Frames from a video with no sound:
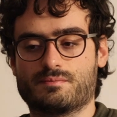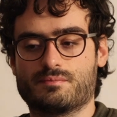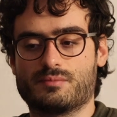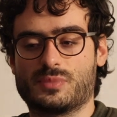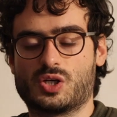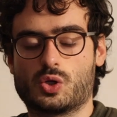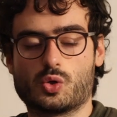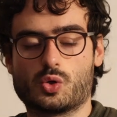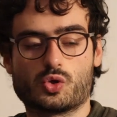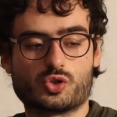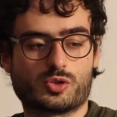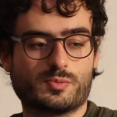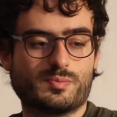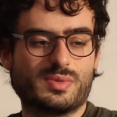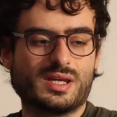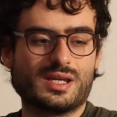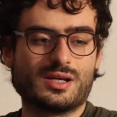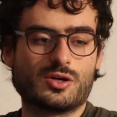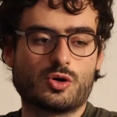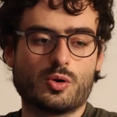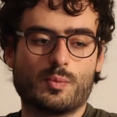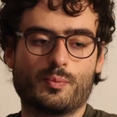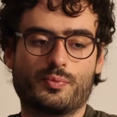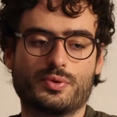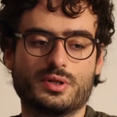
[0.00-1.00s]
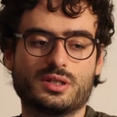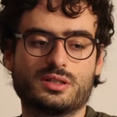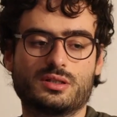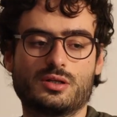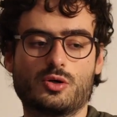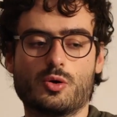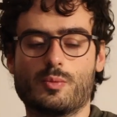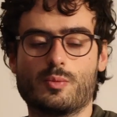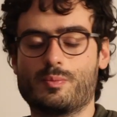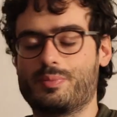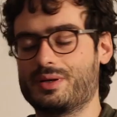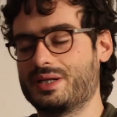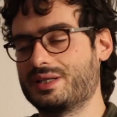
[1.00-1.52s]
because being
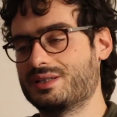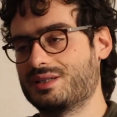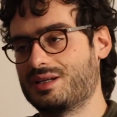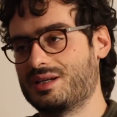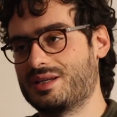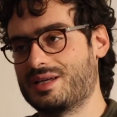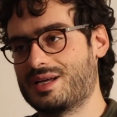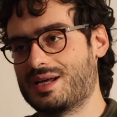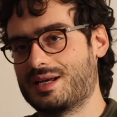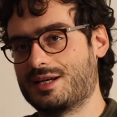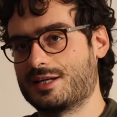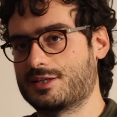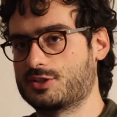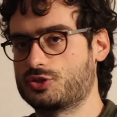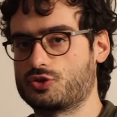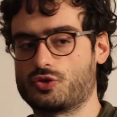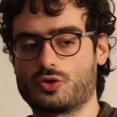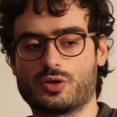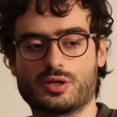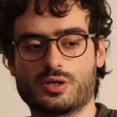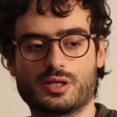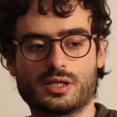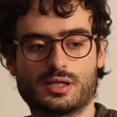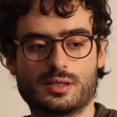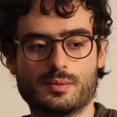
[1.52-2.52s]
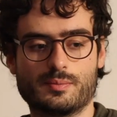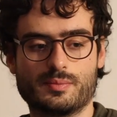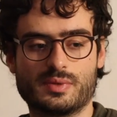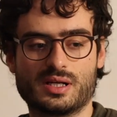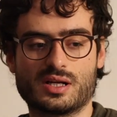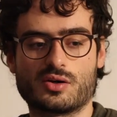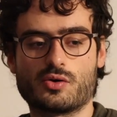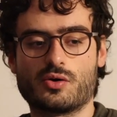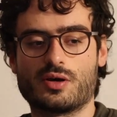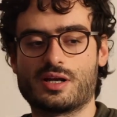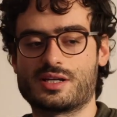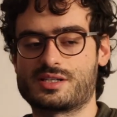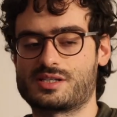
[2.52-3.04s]
completely electronic,
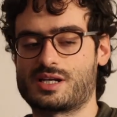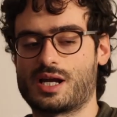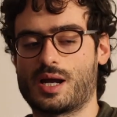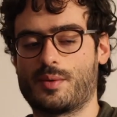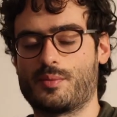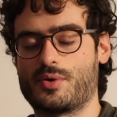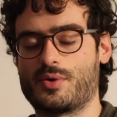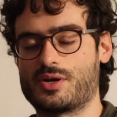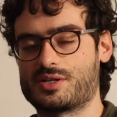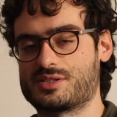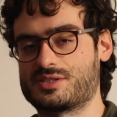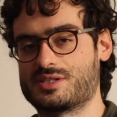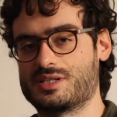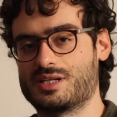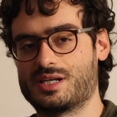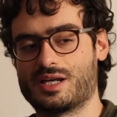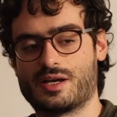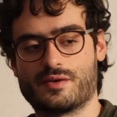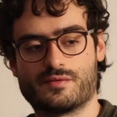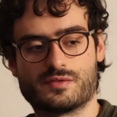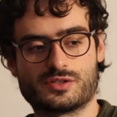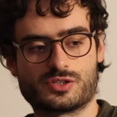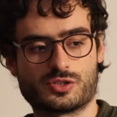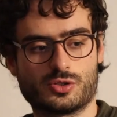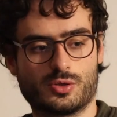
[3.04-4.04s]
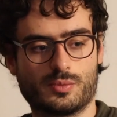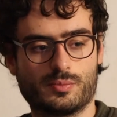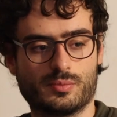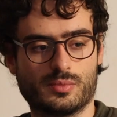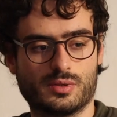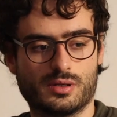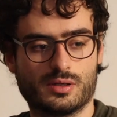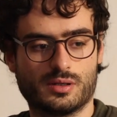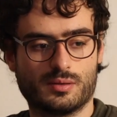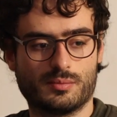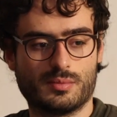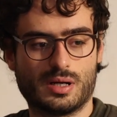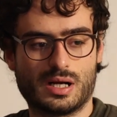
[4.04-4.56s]
mirrorless cameras still have some
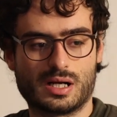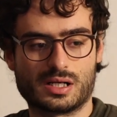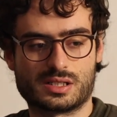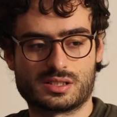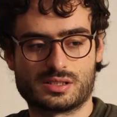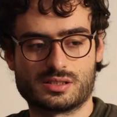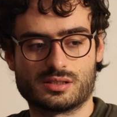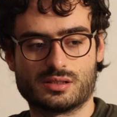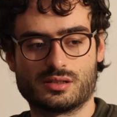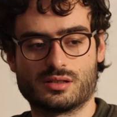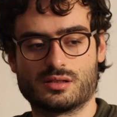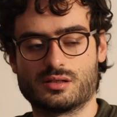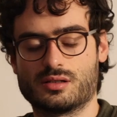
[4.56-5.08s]
bugs